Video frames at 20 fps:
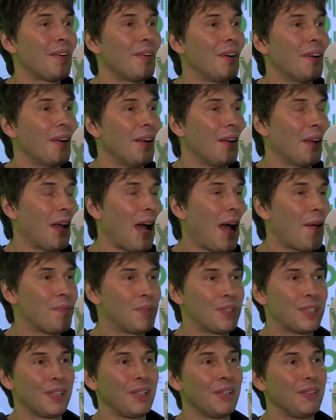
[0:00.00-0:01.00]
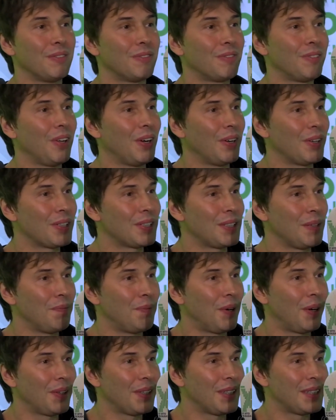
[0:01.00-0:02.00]
now an absolute flux in
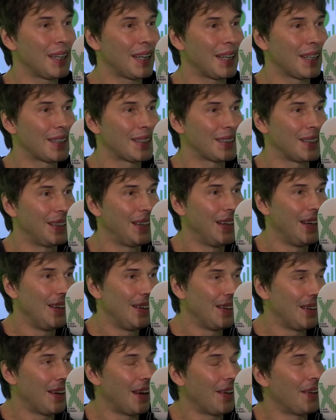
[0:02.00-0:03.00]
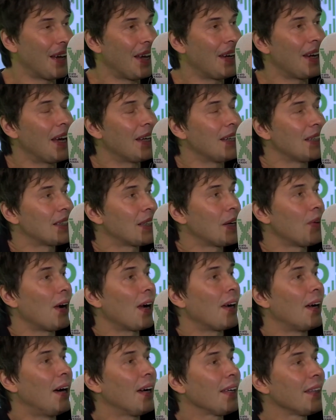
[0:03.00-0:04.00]
politics, and so
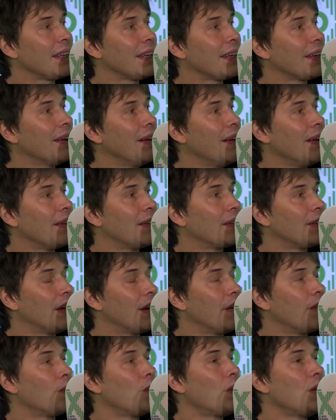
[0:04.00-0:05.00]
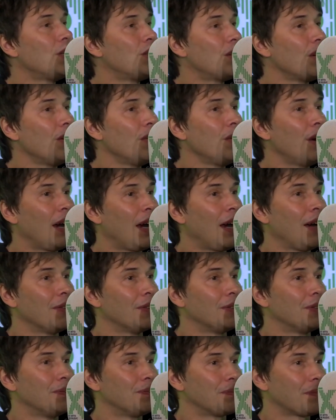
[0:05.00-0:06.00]
I think that we do. But
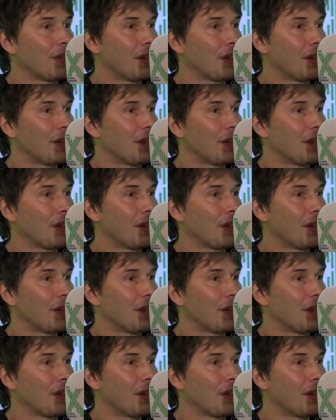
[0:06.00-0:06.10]
Brian, I